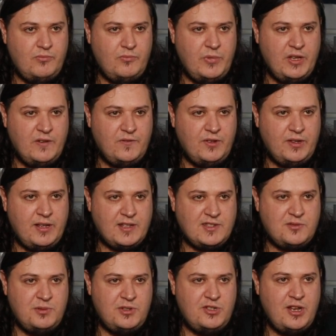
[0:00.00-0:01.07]
we can flick that
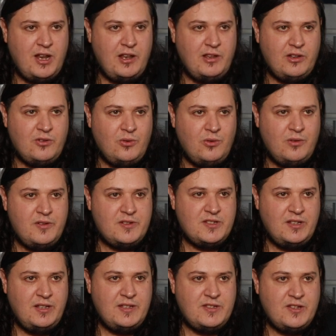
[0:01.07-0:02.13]
switch down in the corner.
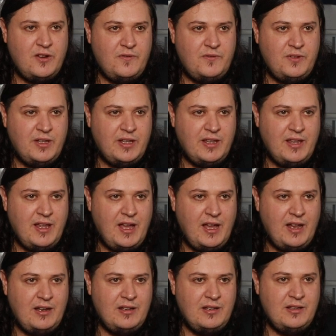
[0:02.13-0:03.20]
So let's go flick
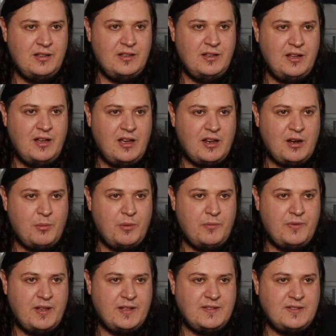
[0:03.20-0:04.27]
that. I can't remember if
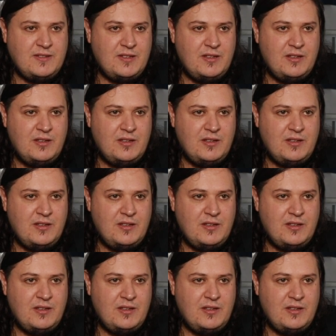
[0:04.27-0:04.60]
that's...